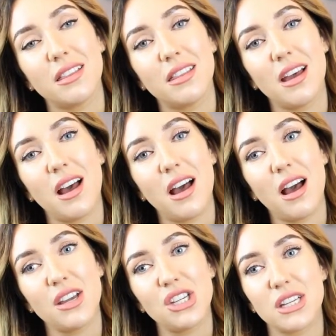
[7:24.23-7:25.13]
that
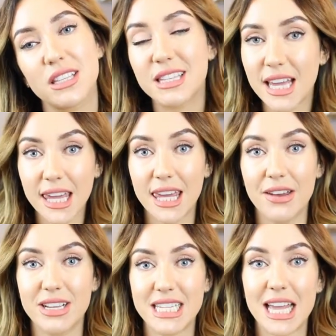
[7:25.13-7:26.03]
I should sit
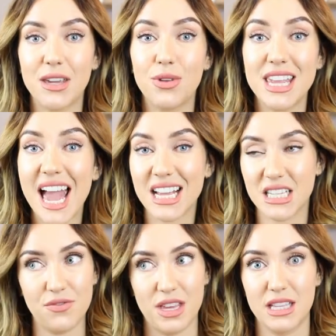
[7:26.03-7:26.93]
here and tell you
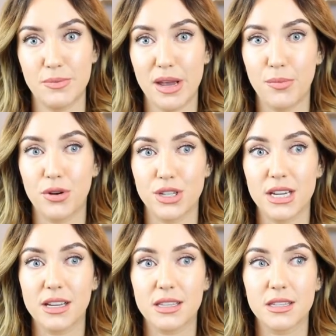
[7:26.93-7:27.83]
negative things about
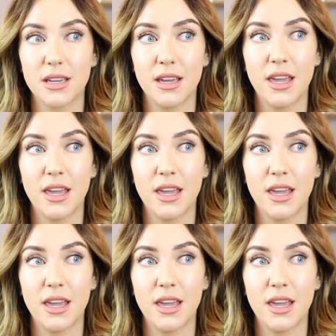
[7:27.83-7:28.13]
products